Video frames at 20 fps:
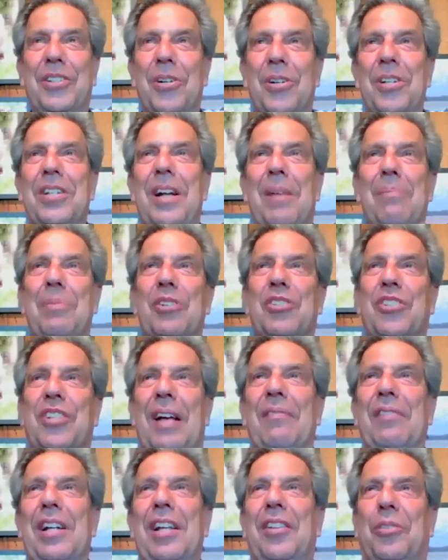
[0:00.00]
I turned number
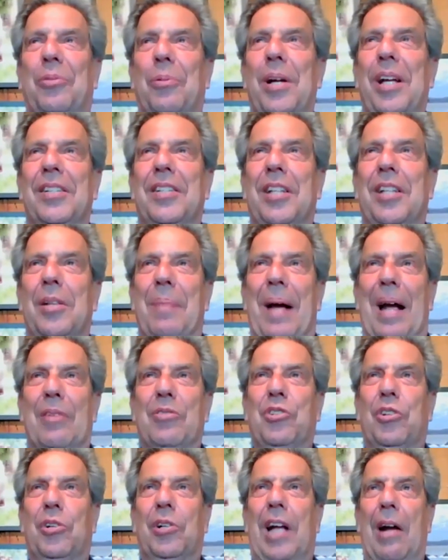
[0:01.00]
73 into the
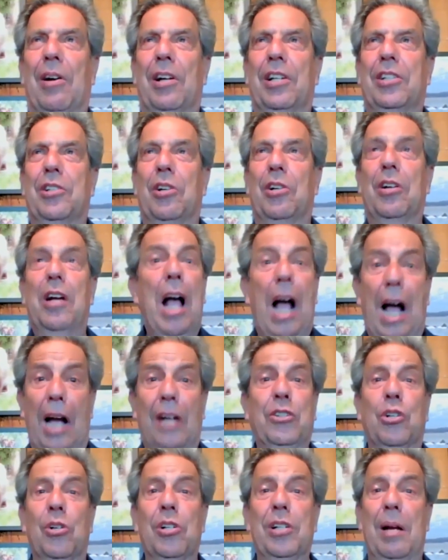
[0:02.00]
Bowzer character.
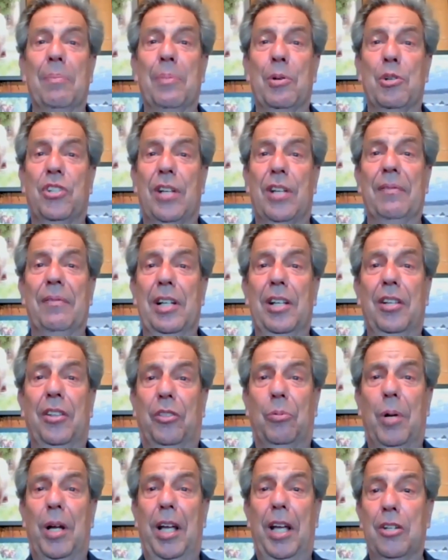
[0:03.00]
I turned number
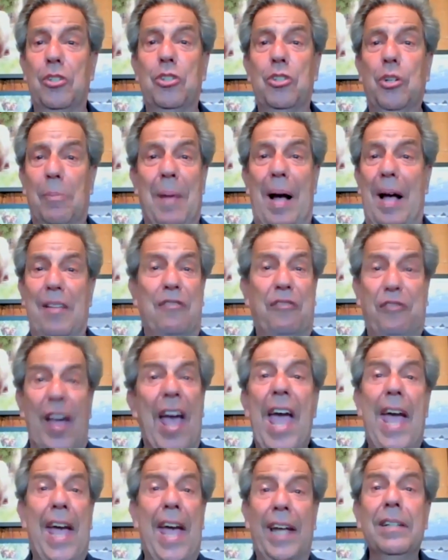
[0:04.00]
73 into my
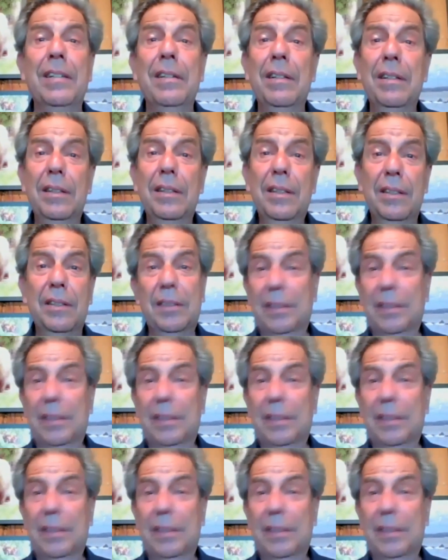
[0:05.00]
fan.